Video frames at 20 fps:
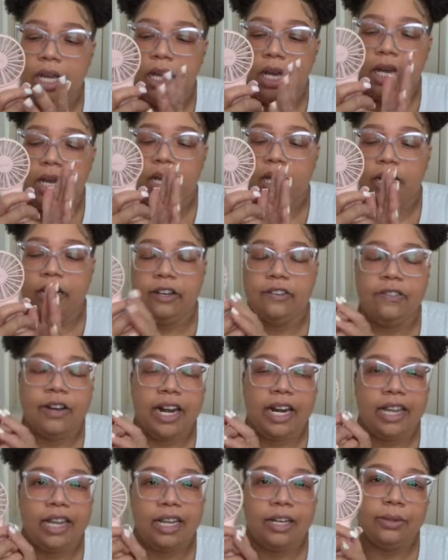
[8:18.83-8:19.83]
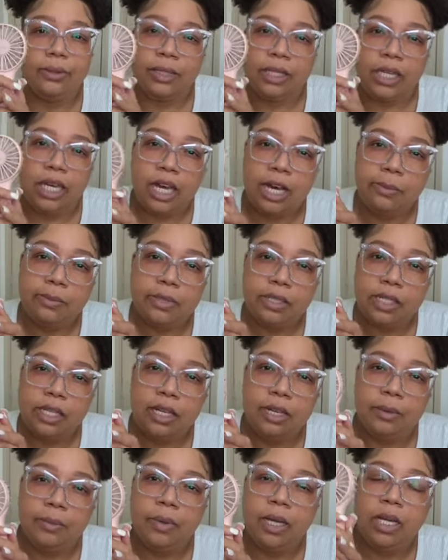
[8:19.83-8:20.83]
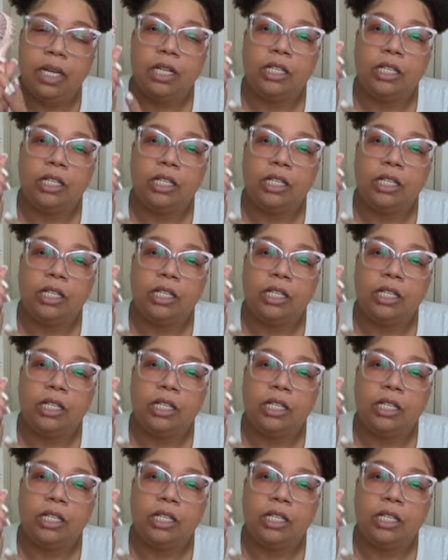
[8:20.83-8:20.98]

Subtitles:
and find that it really helps them.